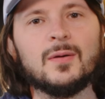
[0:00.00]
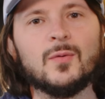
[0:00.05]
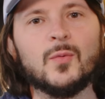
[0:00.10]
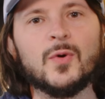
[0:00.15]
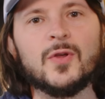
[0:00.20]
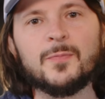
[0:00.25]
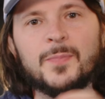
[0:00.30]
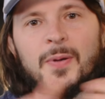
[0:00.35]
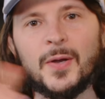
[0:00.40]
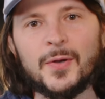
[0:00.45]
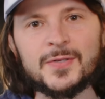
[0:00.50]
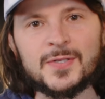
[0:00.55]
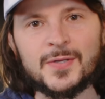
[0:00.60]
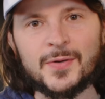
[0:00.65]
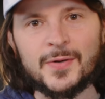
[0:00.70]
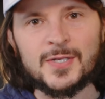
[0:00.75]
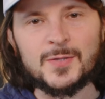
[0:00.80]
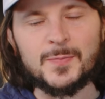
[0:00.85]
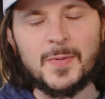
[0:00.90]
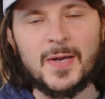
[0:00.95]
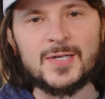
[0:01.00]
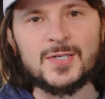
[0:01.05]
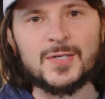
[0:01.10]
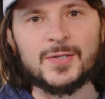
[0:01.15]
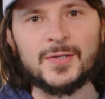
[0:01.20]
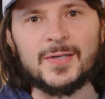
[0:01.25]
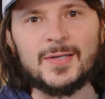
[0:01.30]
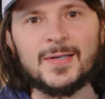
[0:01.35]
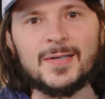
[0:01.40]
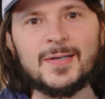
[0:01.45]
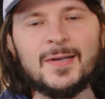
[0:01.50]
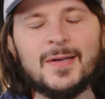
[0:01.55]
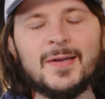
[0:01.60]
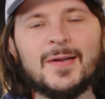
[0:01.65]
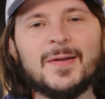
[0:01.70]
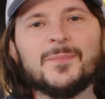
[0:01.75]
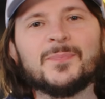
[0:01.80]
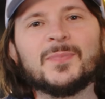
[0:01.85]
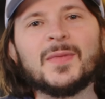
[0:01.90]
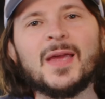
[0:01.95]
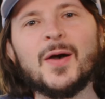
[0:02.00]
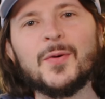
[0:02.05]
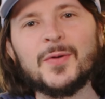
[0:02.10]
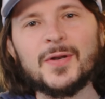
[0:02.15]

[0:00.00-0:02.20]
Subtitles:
With Pilsner especially, I